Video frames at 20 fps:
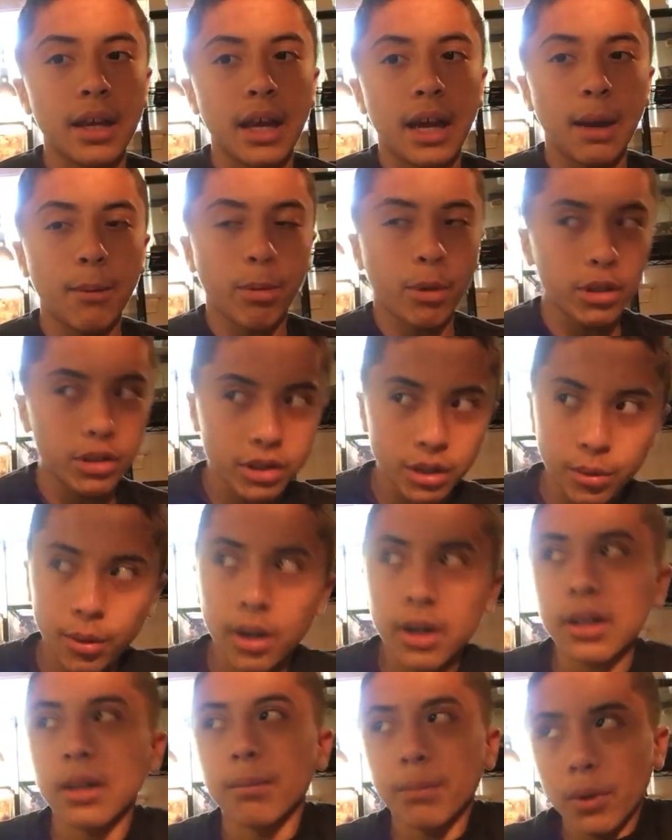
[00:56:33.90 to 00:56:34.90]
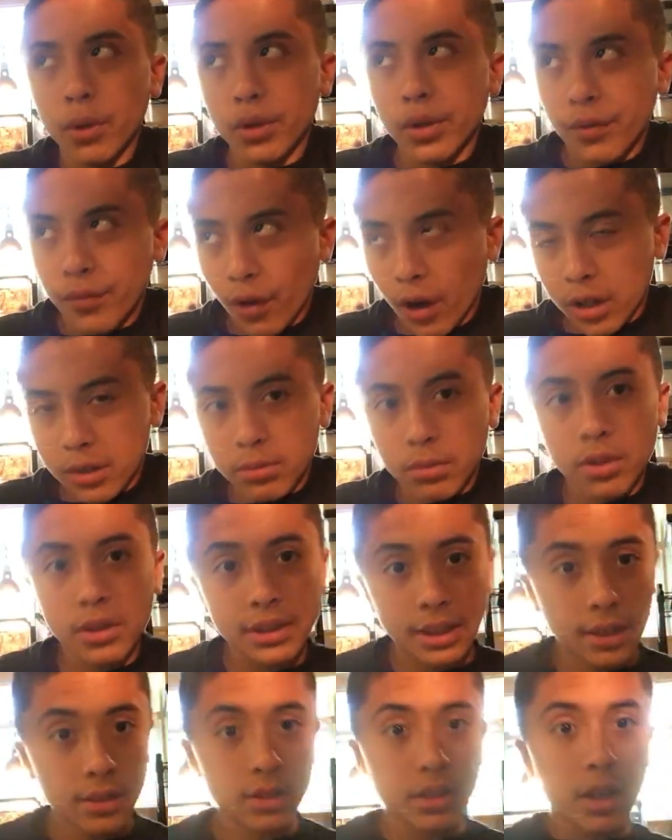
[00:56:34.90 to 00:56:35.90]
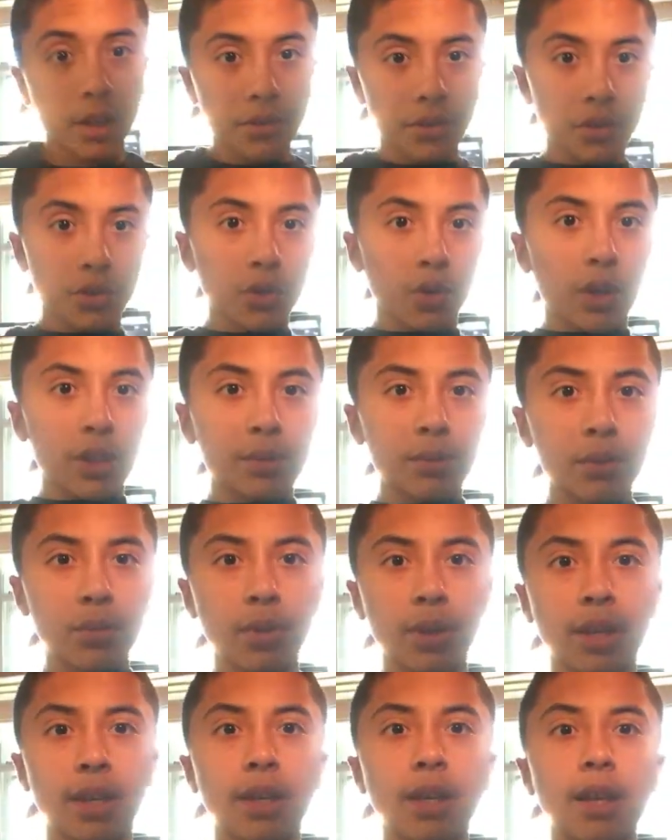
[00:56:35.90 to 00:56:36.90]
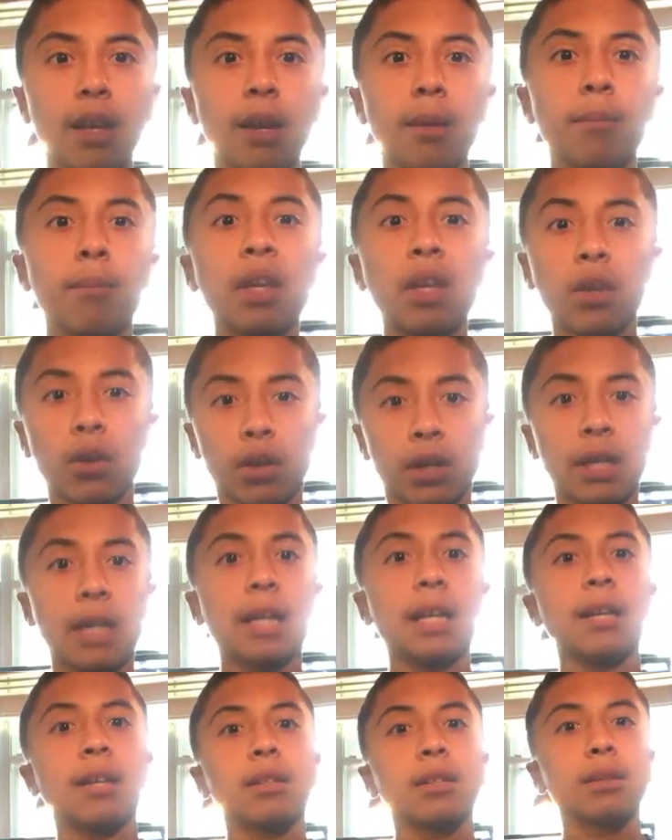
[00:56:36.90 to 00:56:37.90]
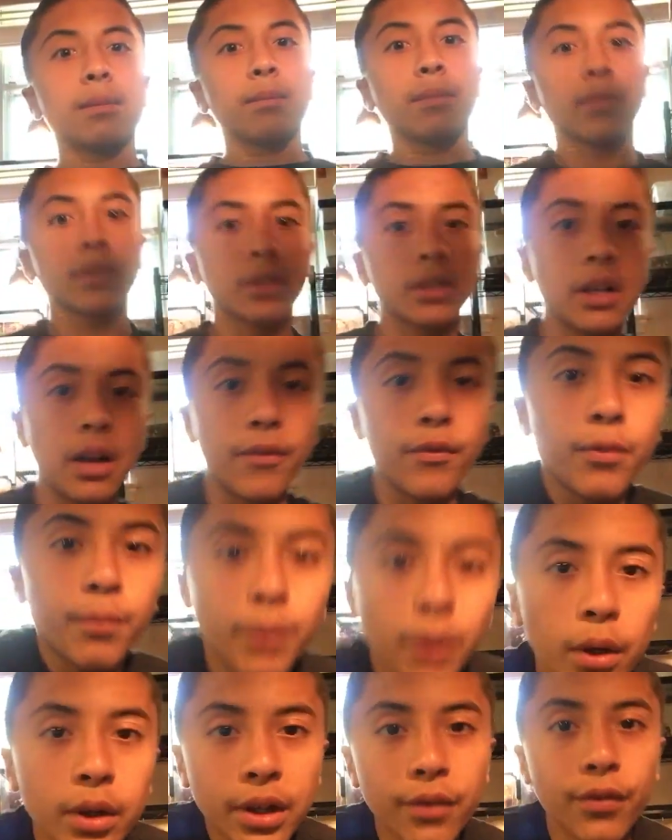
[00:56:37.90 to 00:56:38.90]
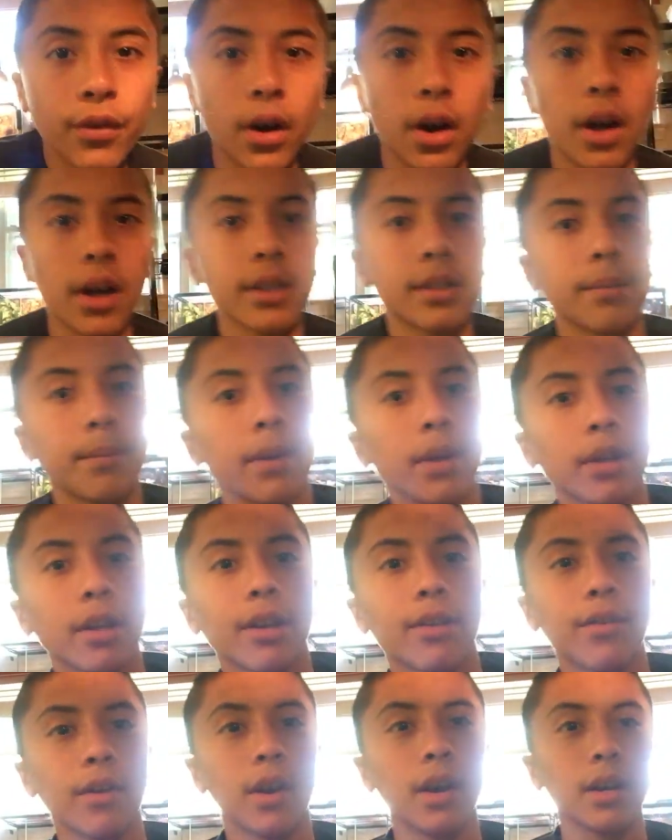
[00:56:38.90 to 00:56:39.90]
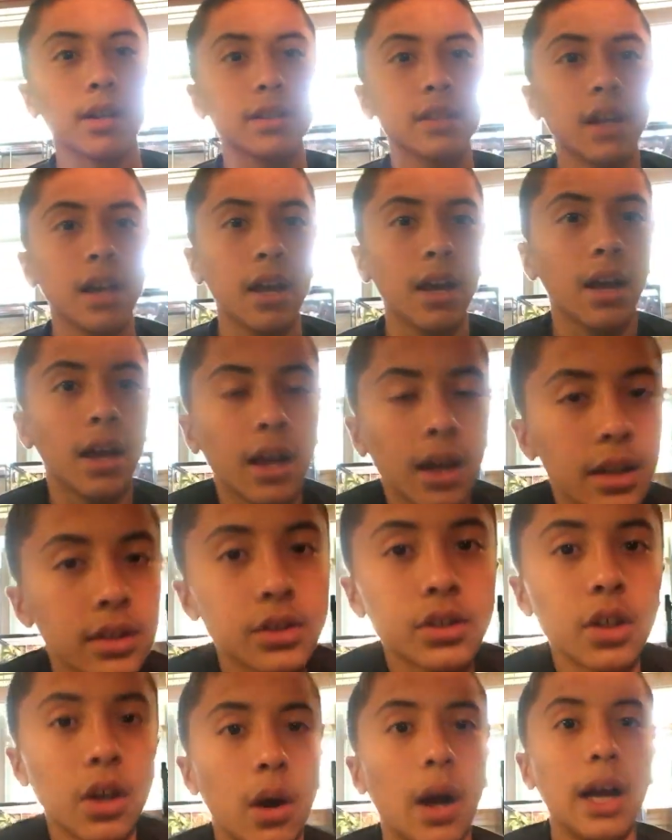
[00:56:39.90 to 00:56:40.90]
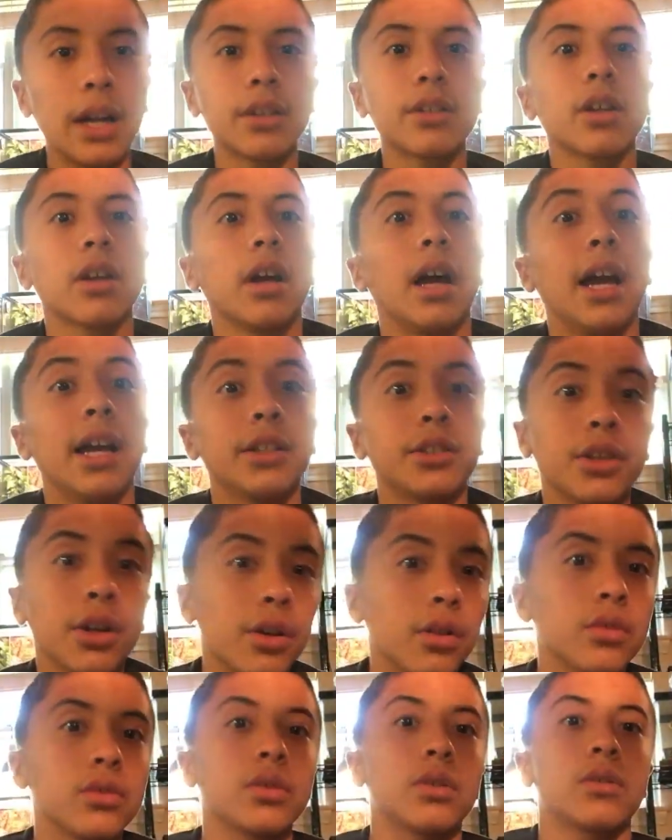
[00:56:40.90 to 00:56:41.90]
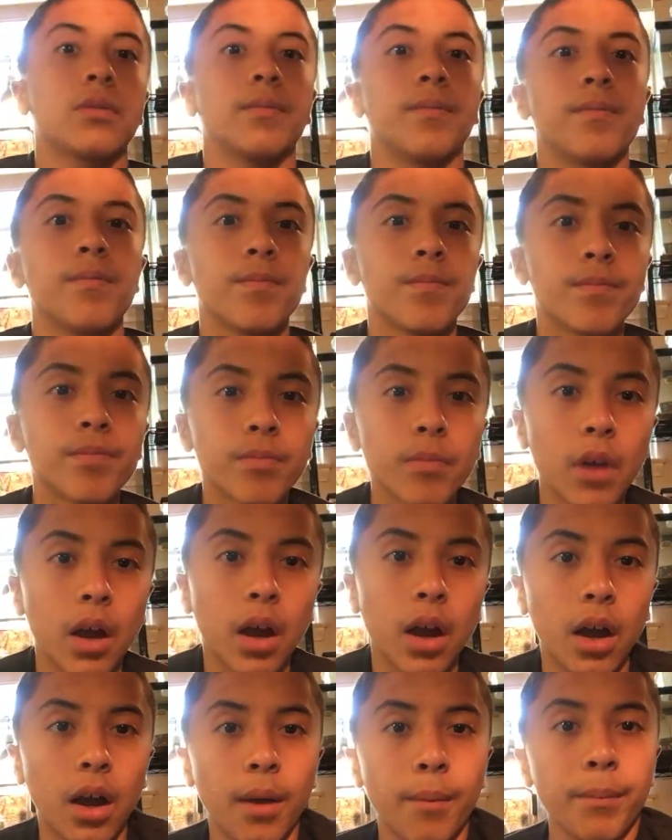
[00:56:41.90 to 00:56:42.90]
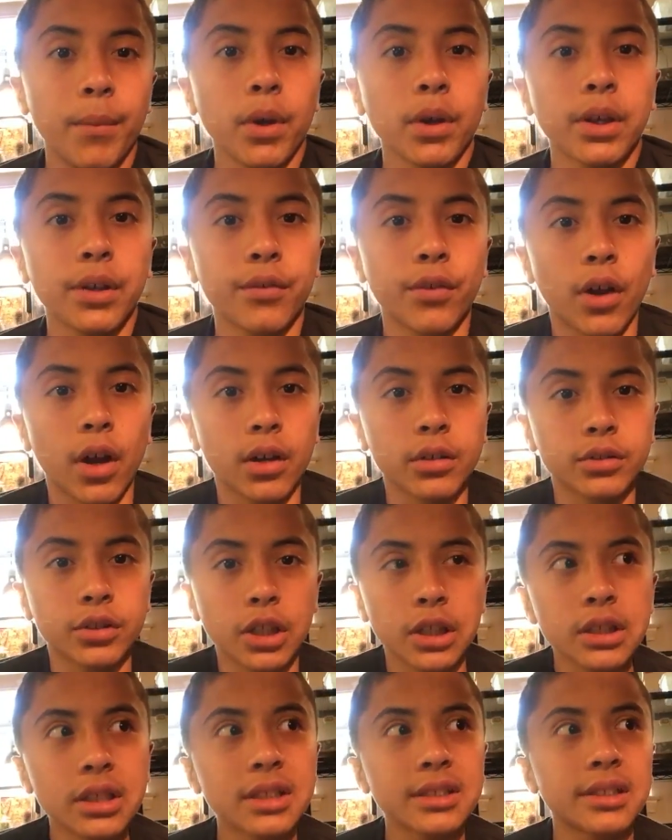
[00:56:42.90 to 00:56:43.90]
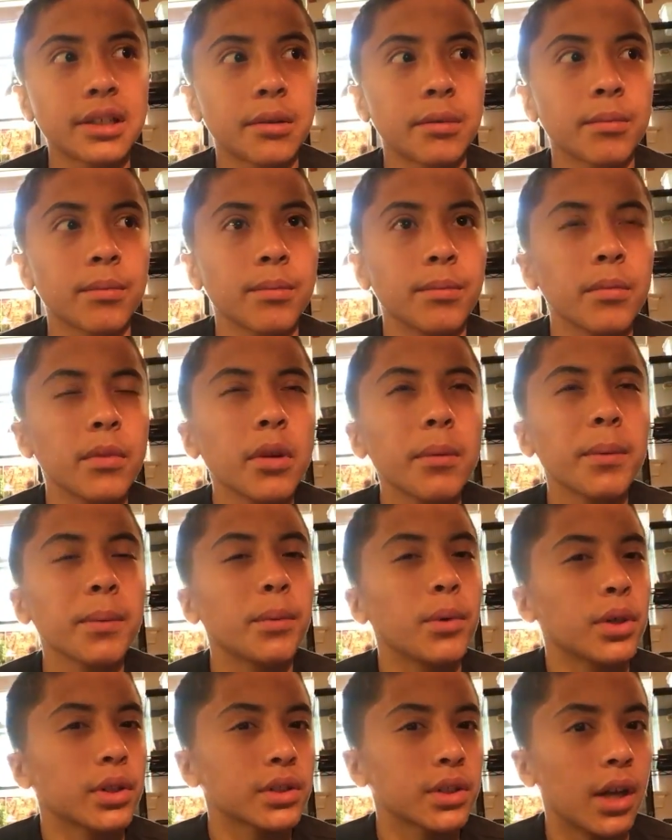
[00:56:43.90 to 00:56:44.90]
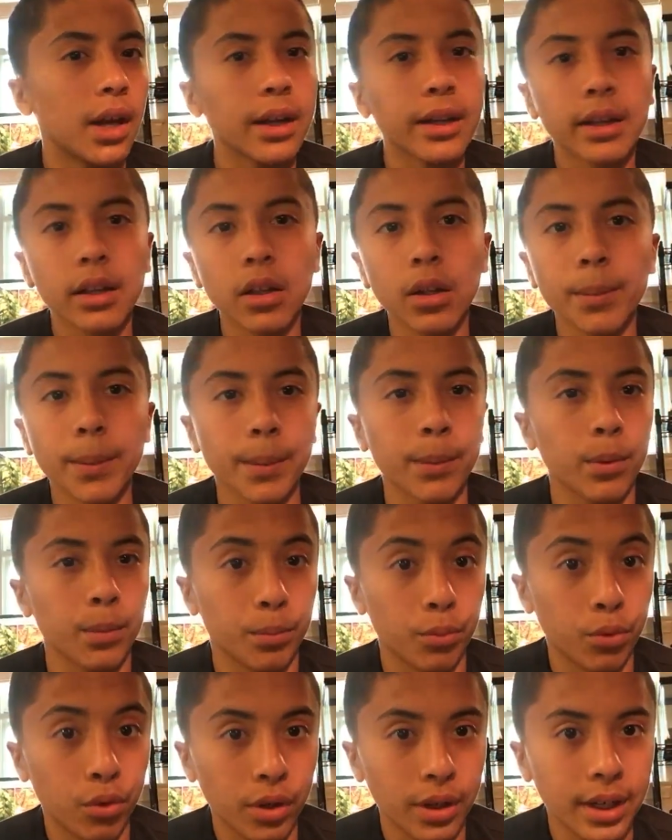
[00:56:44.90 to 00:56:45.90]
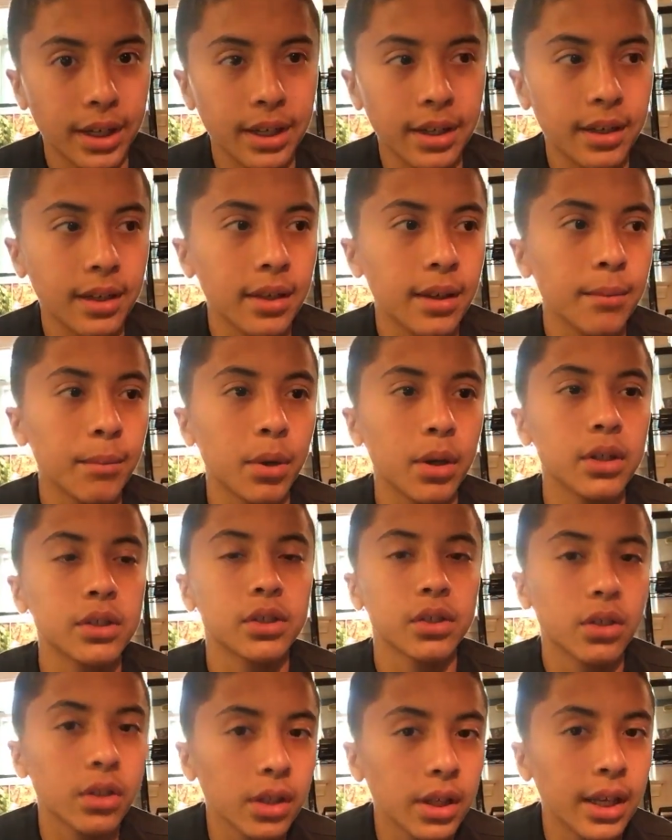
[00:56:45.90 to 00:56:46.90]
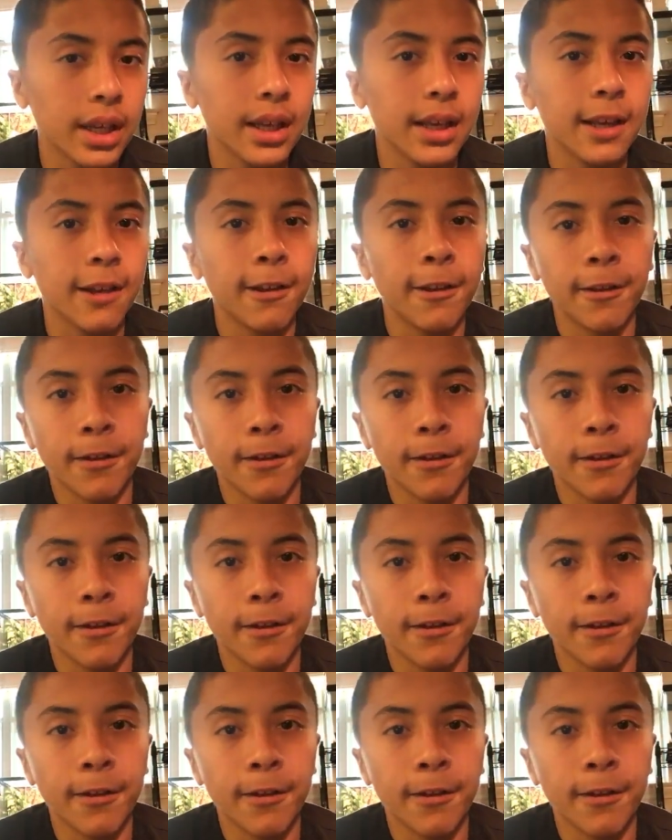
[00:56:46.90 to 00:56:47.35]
I personally wanted the Milky Frogs more because that was another choice between me or getting some stuff for Milky Frogs and Milky Frogs. So I, I chose uh, Milky Frog just because they're a little bit more exotic and a little bit more pretty, personally.